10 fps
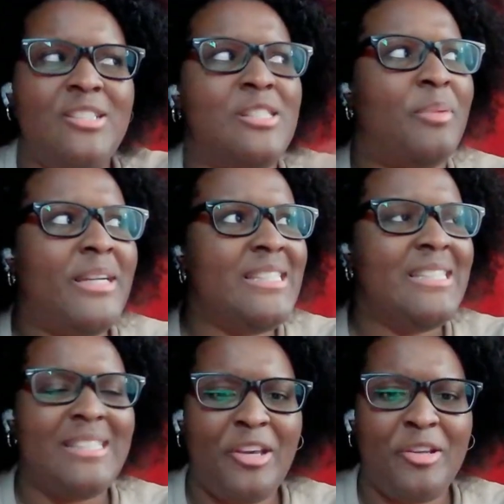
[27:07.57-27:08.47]
she's the president
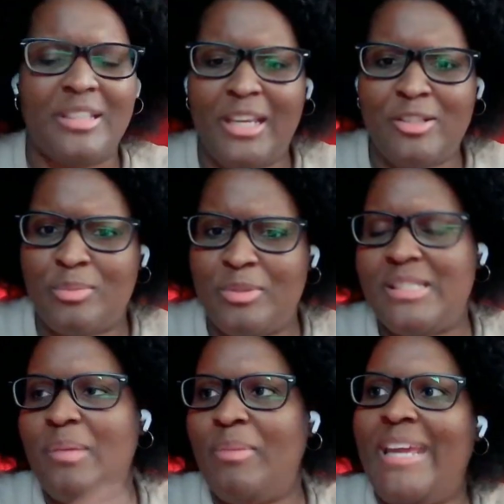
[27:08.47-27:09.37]
and CEO of the Nature
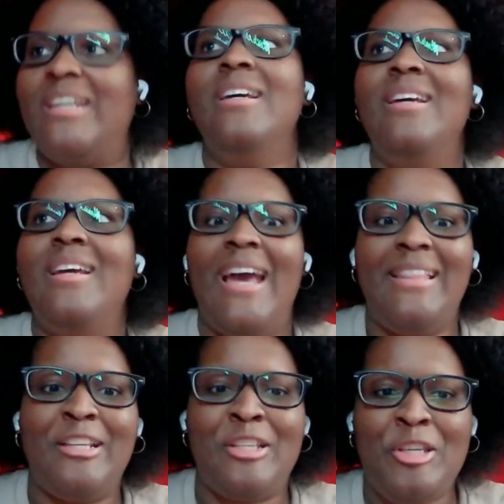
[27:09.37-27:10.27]
Museum. Like,
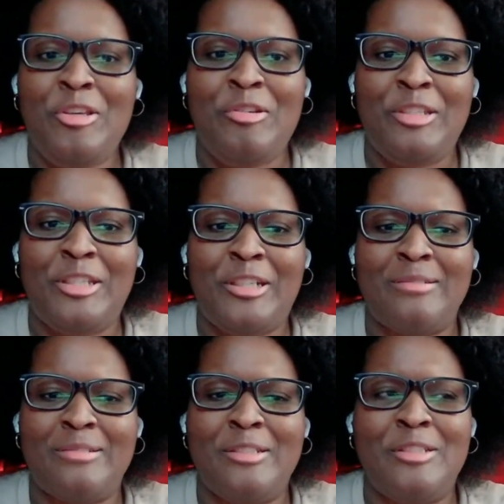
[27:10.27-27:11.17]
and then
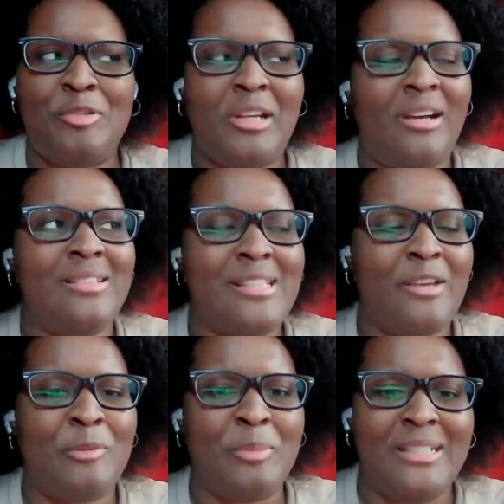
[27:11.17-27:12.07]
you're doing all this
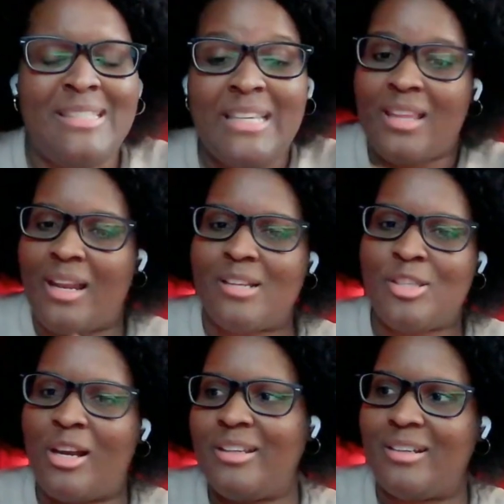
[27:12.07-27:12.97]
stuff at BET, and I
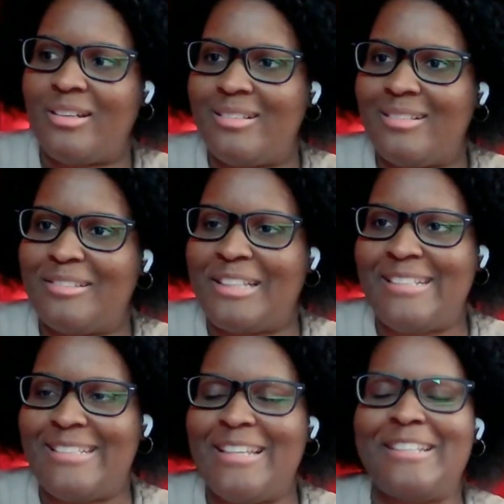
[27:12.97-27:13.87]
saw your
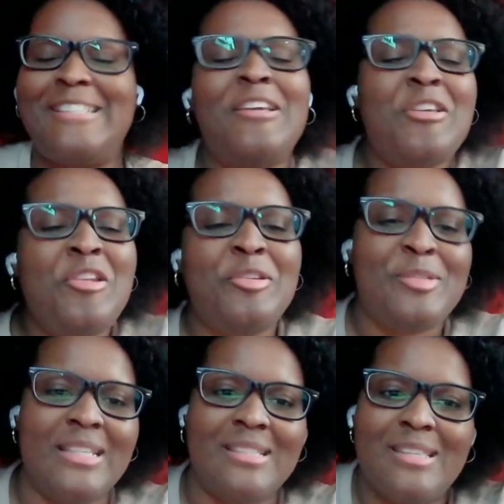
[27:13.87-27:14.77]
LinkedIn because you
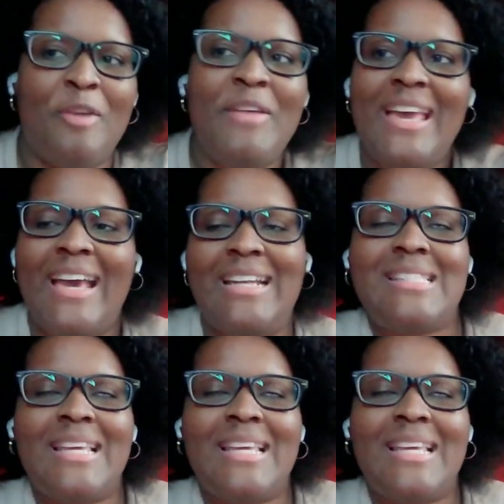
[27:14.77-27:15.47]
see stuff, and it's